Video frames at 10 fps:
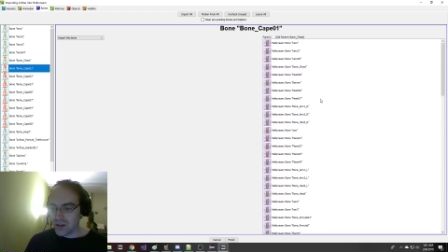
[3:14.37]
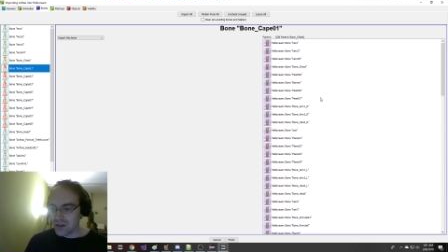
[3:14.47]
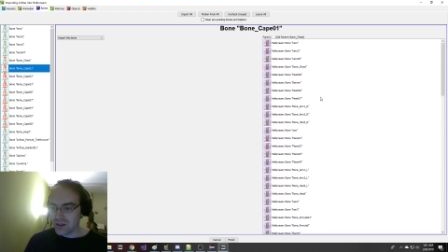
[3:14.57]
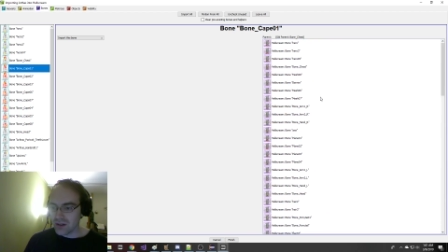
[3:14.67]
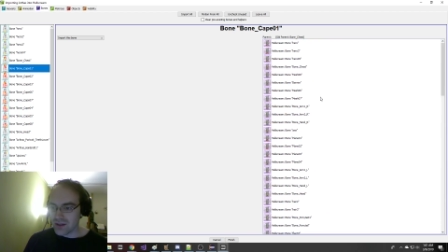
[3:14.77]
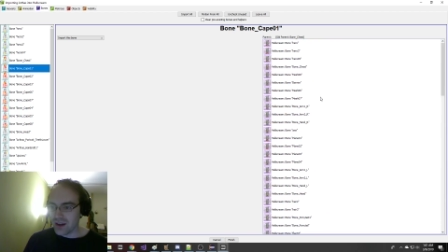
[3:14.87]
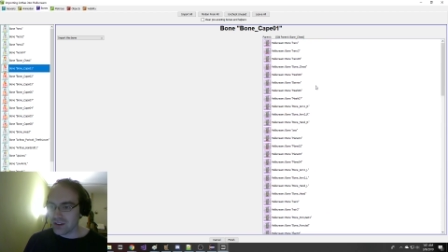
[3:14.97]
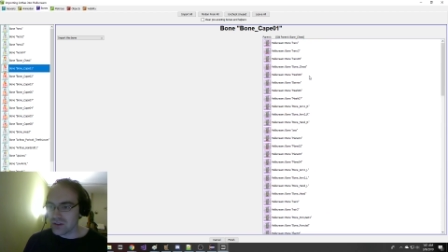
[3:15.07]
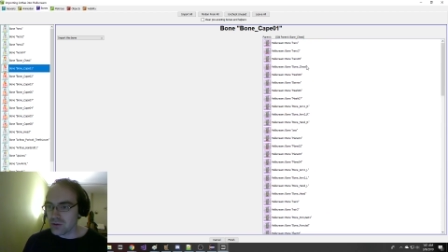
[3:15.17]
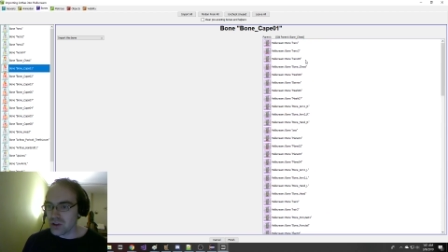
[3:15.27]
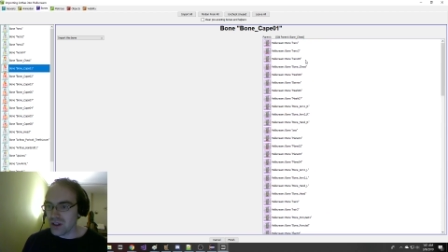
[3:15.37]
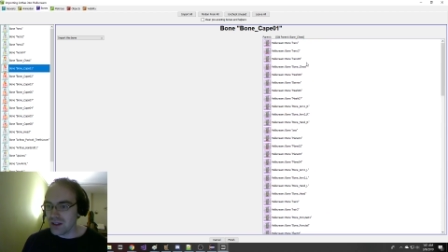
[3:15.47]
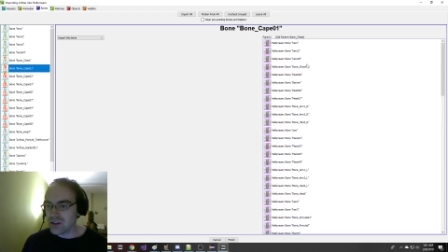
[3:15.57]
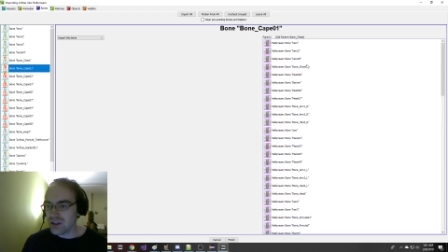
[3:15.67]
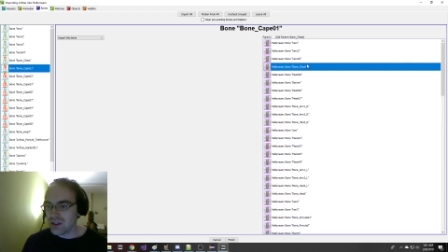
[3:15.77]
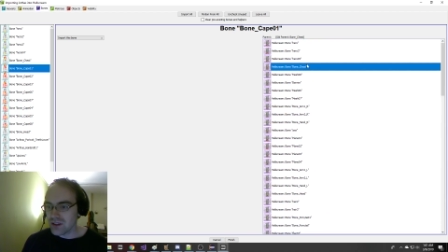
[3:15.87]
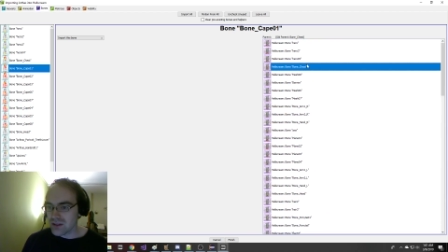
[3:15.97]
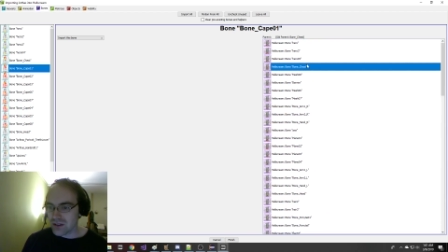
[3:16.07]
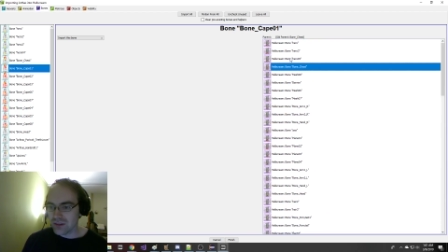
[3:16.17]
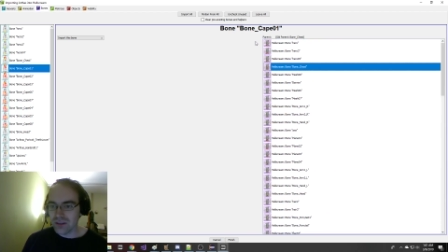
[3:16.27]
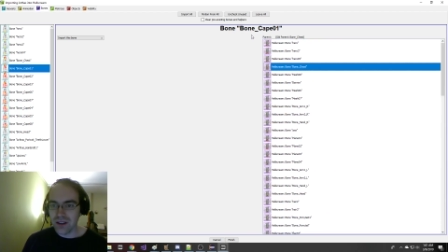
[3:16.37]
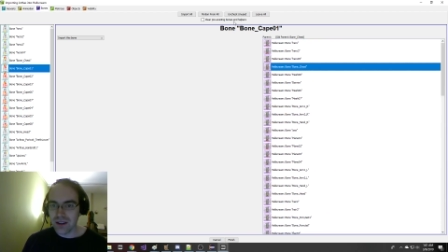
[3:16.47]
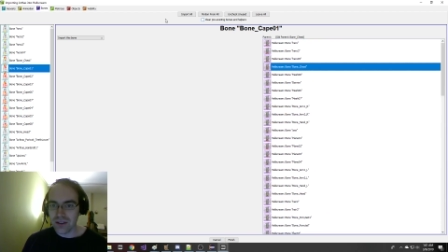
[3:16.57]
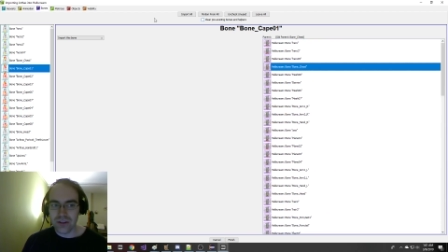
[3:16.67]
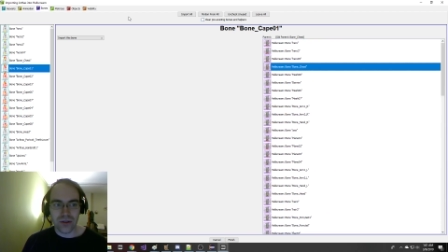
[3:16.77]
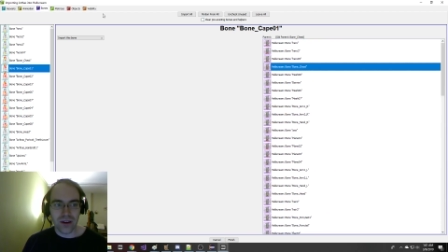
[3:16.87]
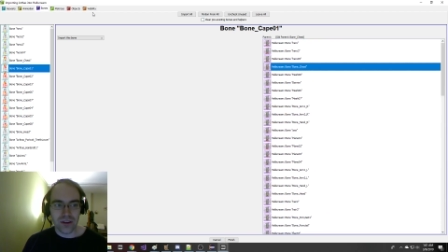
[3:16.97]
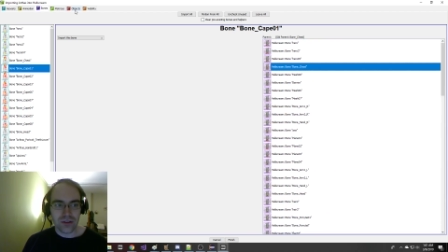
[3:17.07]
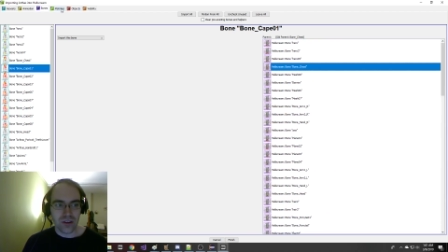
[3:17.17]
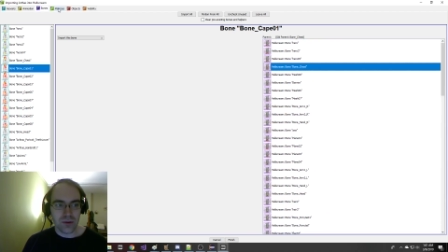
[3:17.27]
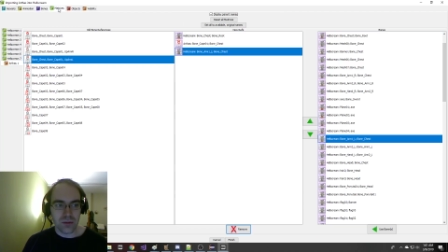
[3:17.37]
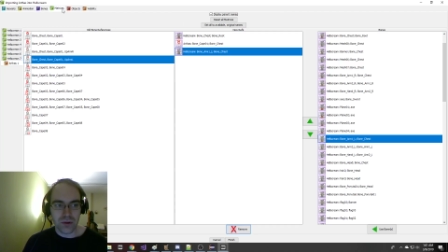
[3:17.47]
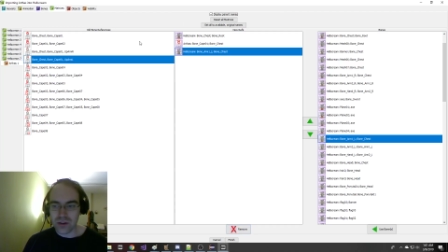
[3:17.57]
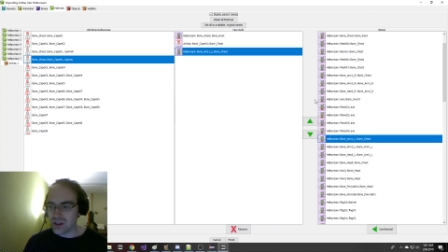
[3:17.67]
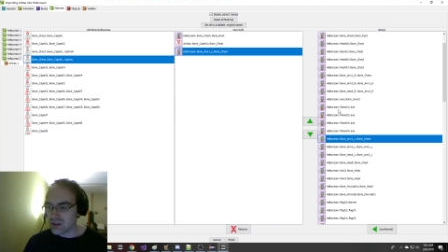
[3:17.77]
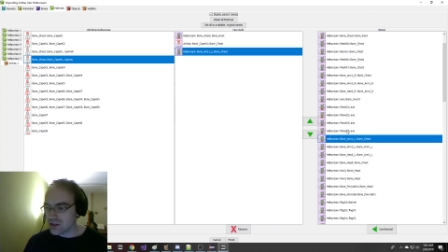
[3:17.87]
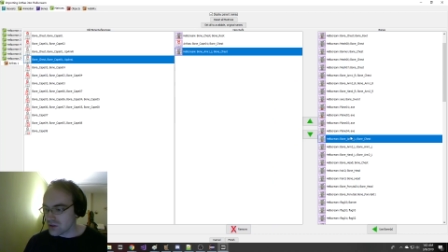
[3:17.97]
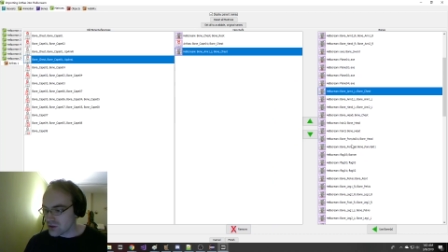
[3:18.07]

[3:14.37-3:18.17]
needs to actually change, that it needs to link to Hellscream's bone chest here.